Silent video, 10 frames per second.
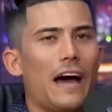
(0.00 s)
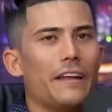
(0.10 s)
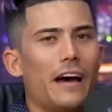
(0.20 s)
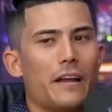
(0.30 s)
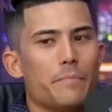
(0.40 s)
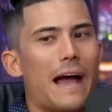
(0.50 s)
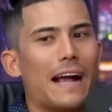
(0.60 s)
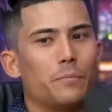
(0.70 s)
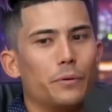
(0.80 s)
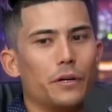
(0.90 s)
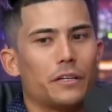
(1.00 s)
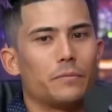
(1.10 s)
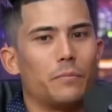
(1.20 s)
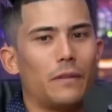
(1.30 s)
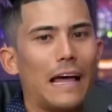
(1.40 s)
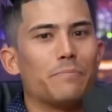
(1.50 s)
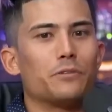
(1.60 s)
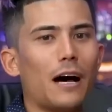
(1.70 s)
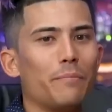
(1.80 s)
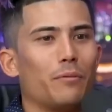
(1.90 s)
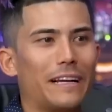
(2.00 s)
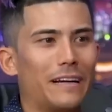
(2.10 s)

not not a MacBook laptop.